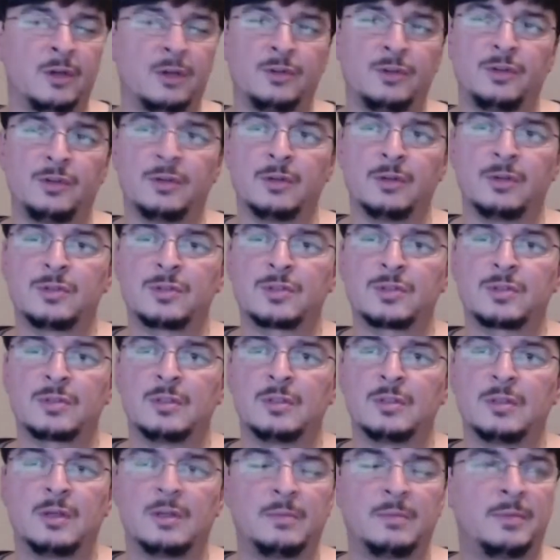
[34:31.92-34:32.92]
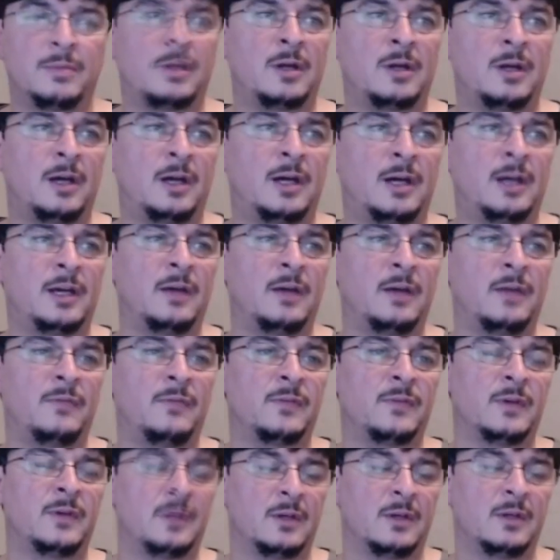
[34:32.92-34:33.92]
use, but I
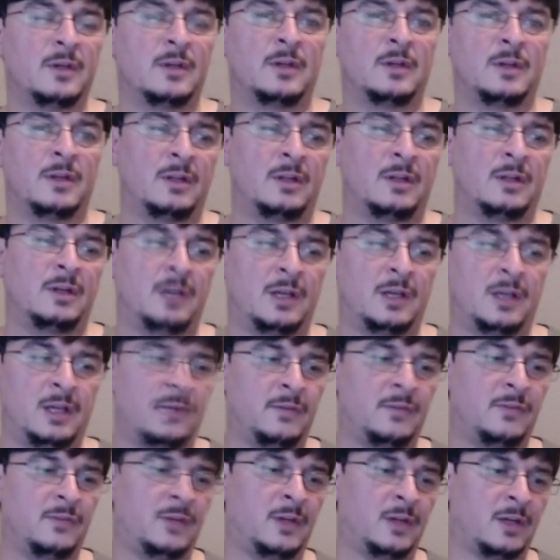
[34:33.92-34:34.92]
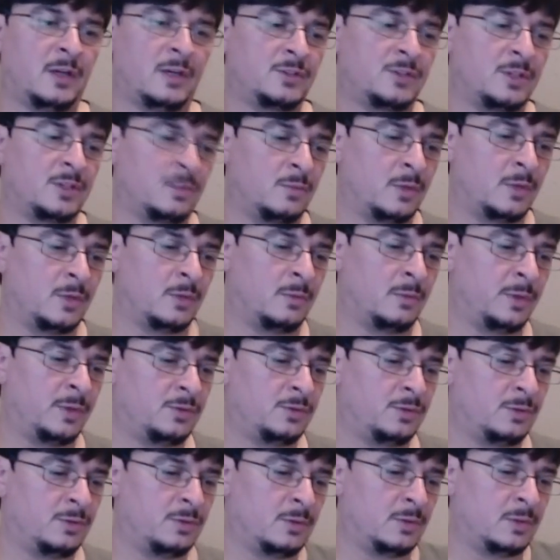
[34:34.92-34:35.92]
have, like I said, when I
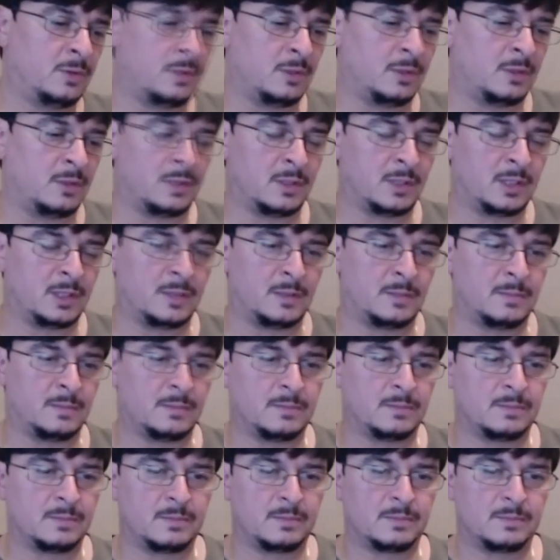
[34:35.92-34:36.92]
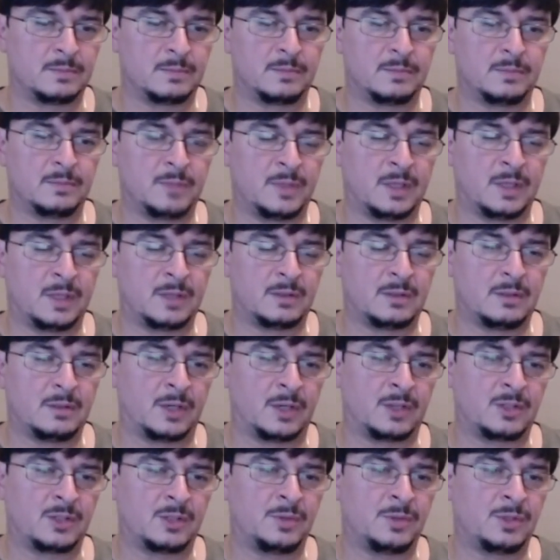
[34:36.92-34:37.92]
went to the
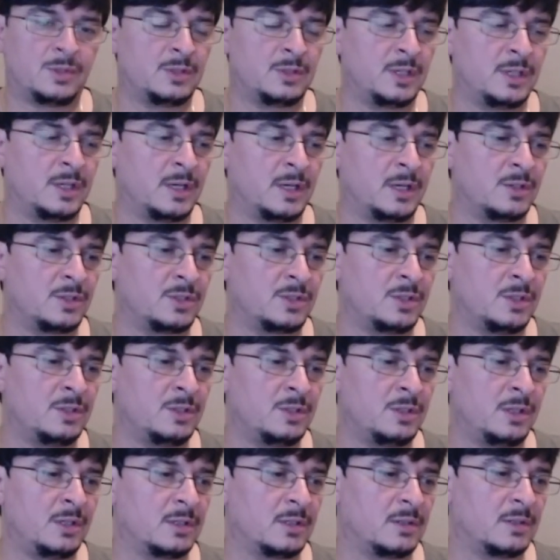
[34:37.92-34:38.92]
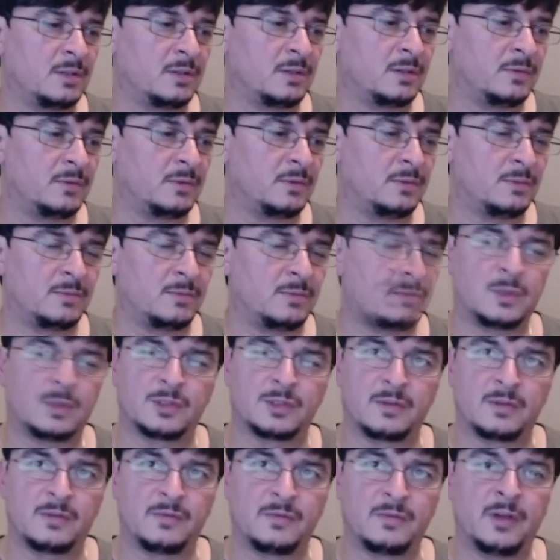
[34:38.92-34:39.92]
exhibition down in Sydney
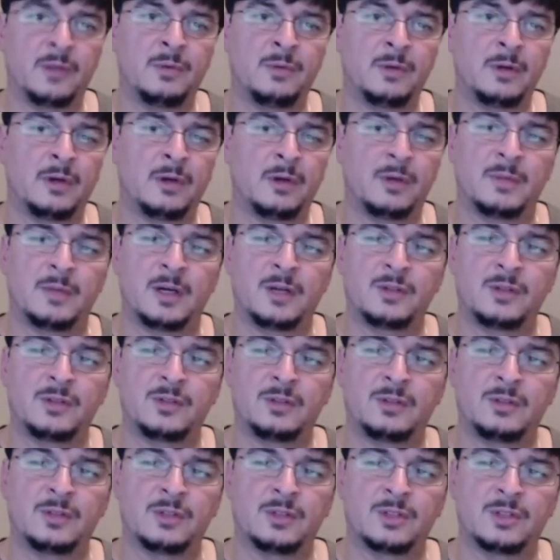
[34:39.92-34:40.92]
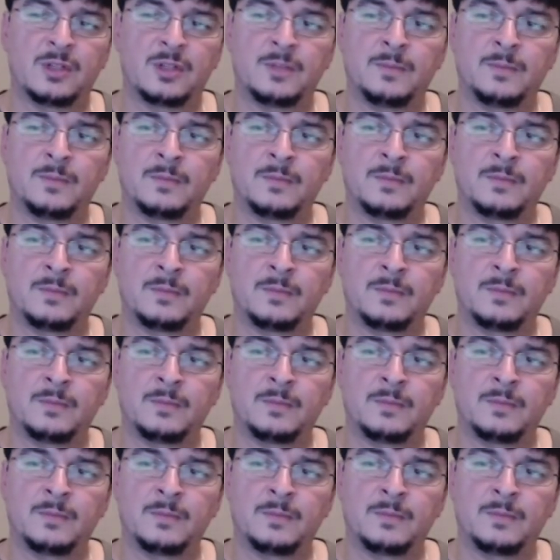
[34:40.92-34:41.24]
in February, March this year.